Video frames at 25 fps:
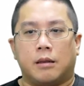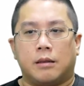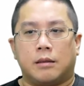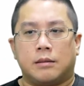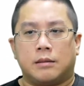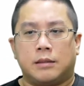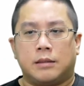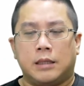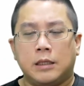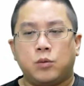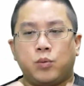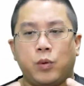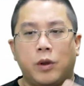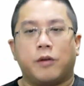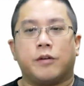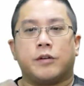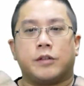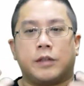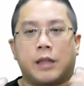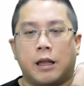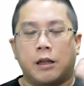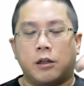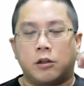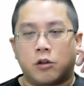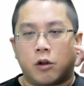This way of
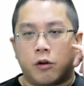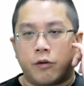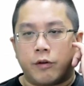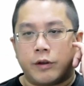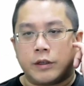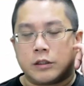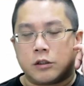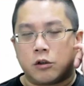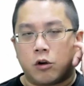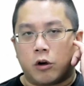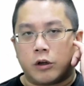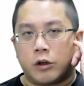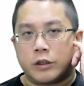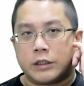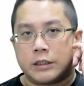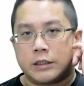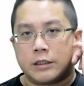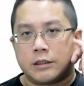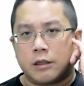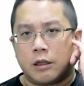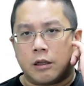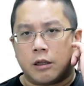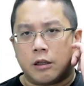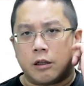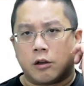telling stories
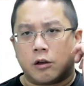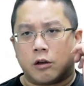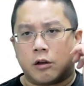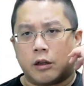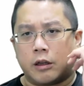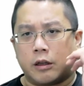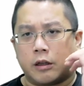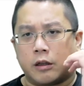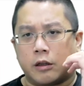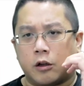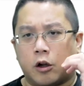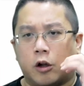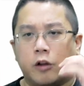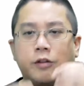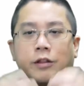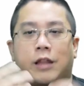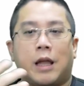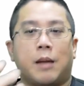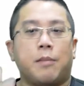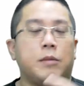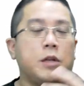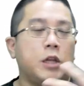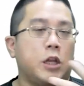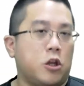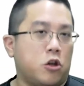causes
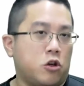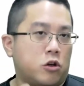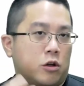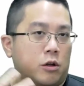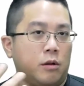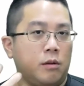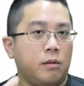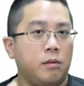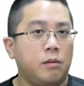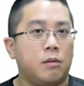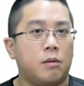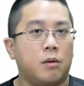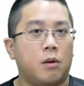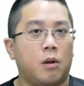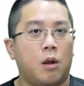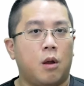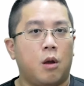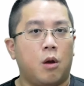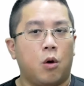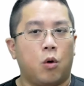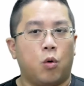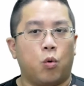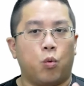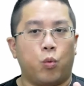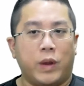contamination,
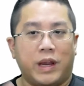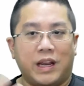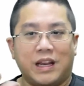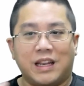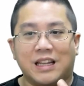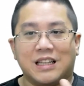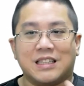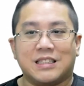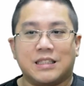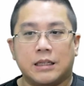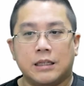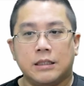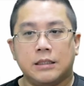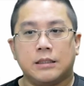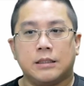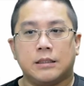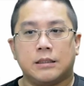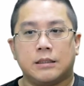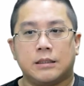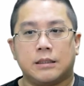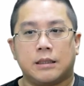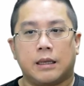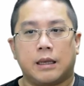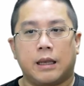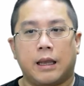weaknesses,
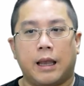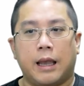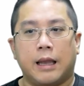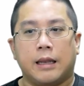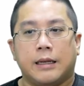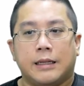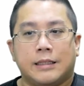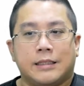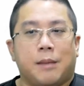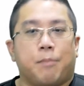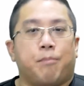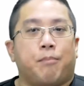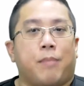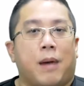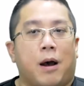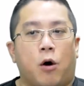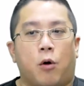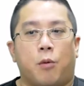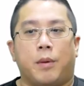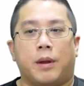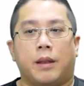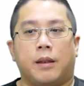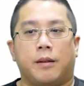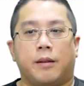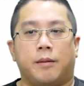and
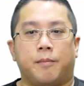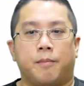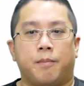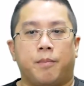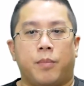disempowerment.